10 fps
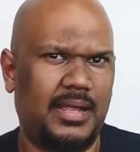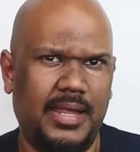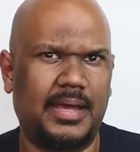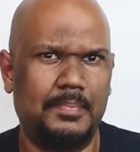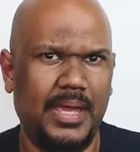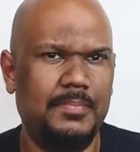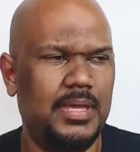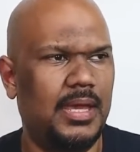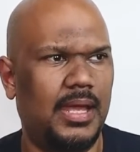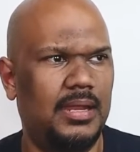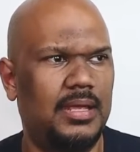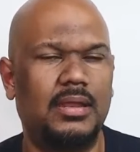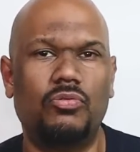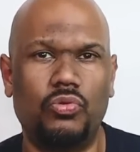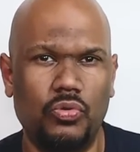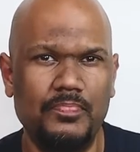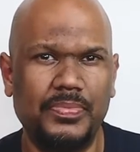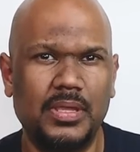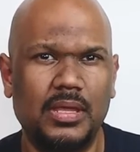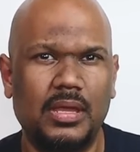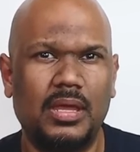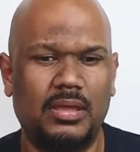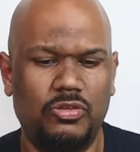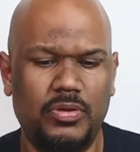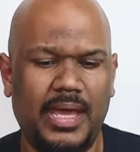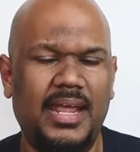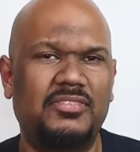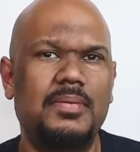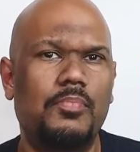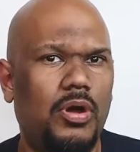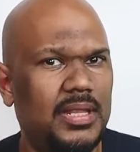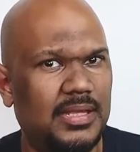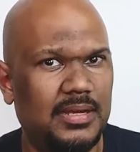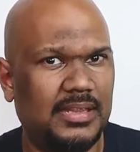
like a baby and in the room, you can actually monitor